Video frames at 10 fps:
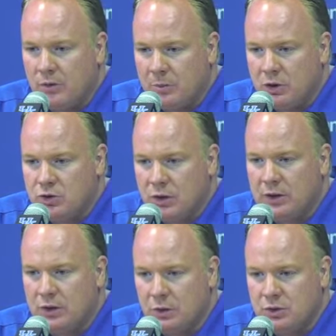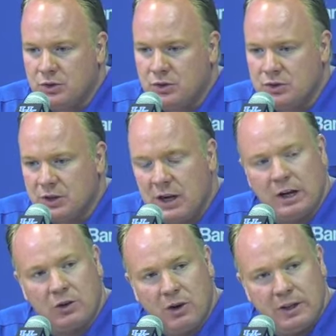from our strength coaches is he
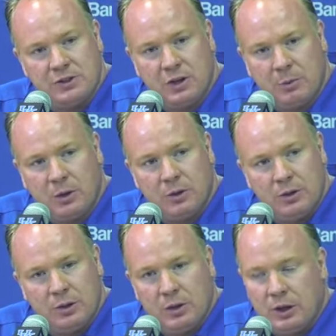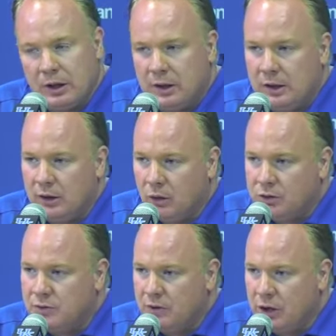had a great summer. He
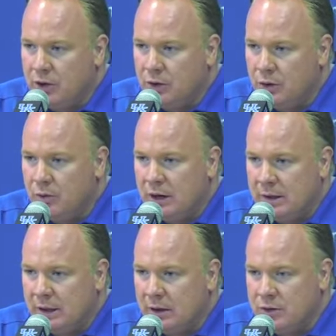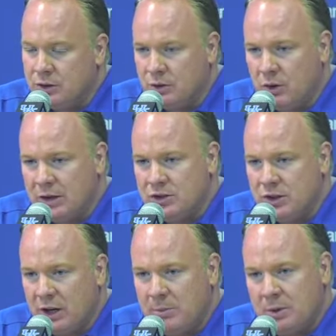looks very good right now. He's in great
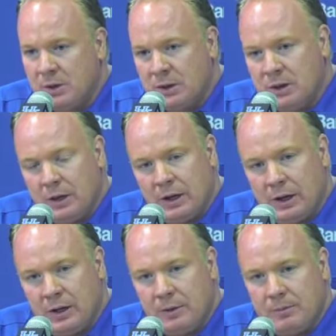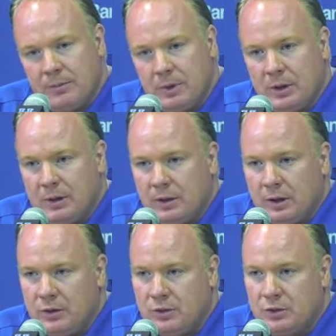shape.
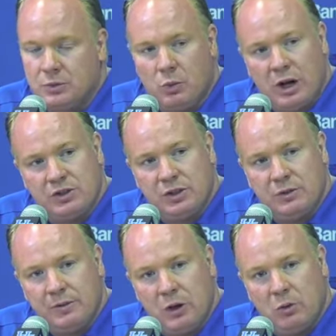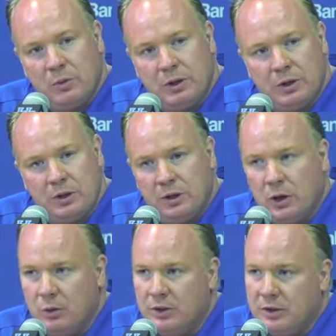In just watching the film and
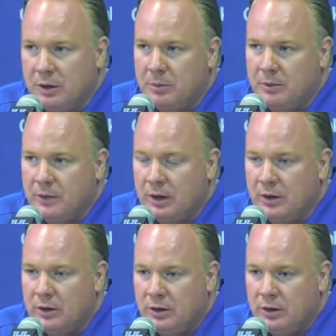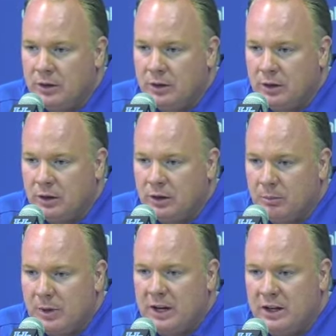knowing the type of
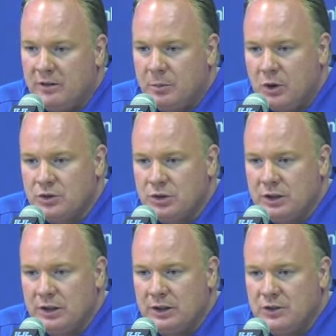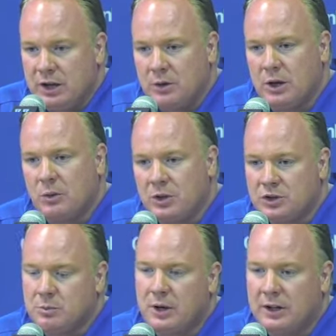competitive person he is, I would
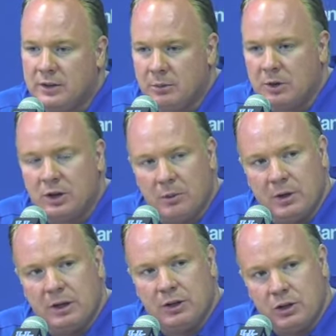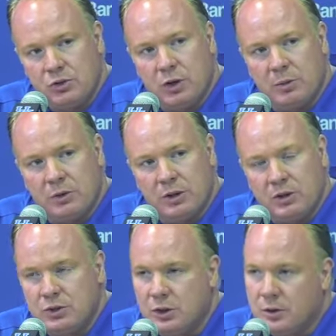expect him to come in and contribute
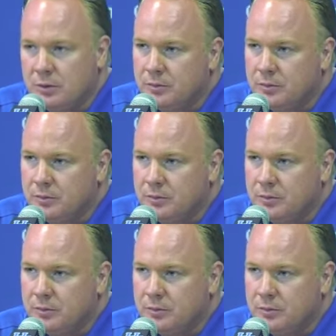this year.